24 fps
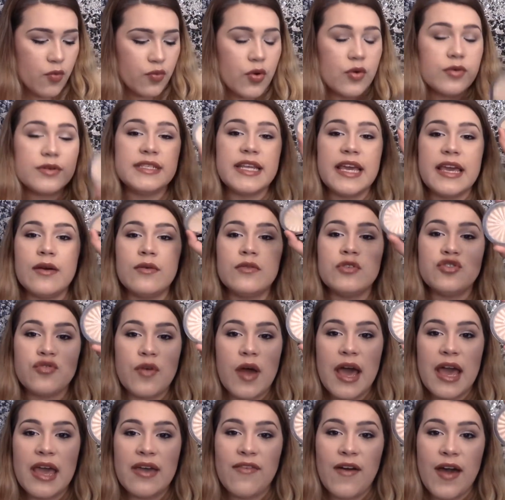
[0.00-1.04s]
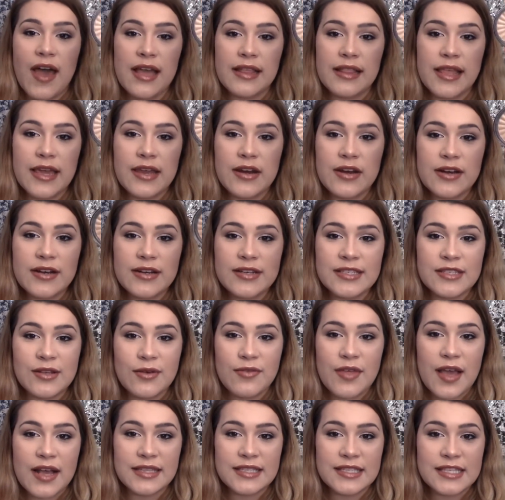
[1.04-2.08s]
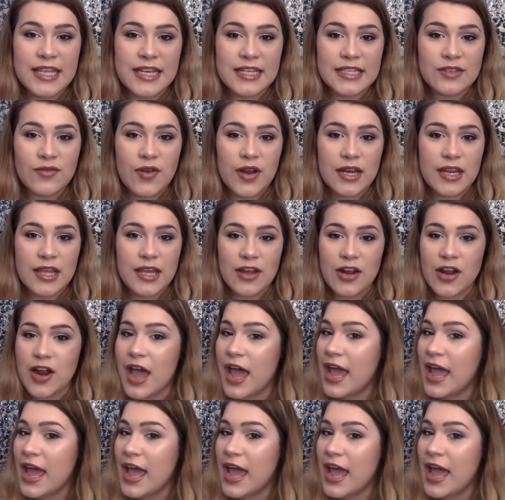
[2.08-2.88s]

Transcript: Rodeo Drive highlighter. So that's this right here.